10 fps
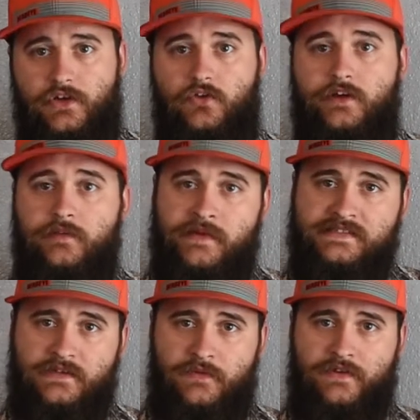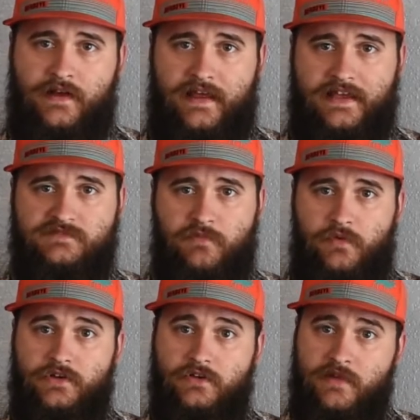You can mix it with your hands, but
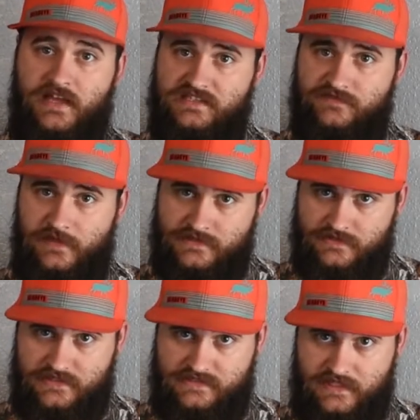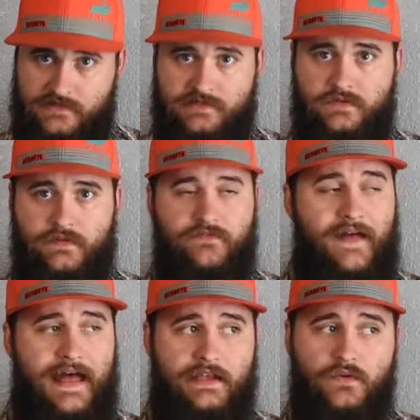when you're making specialty sausage with
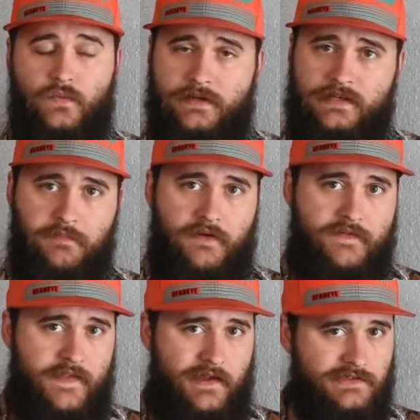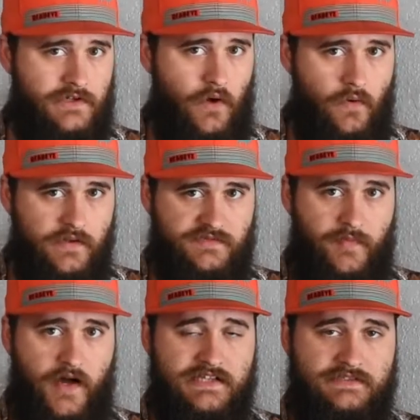fat, you wanna keep everything as cold as
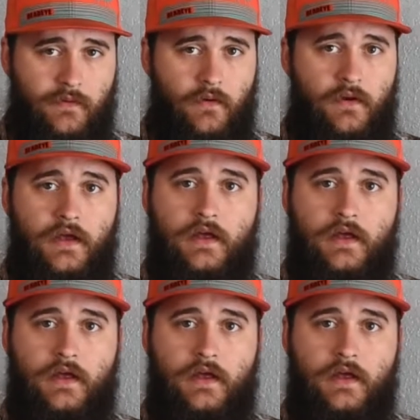possible.